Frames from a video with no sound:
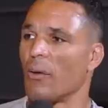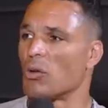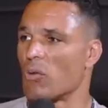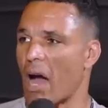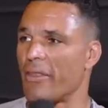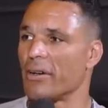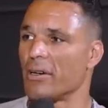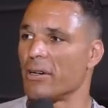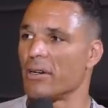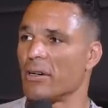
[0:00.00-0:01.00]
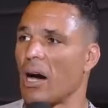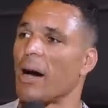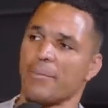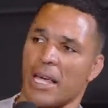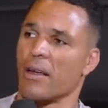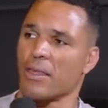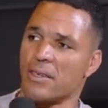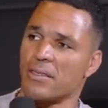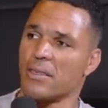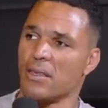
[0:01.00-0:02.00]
I would rather opt out of this.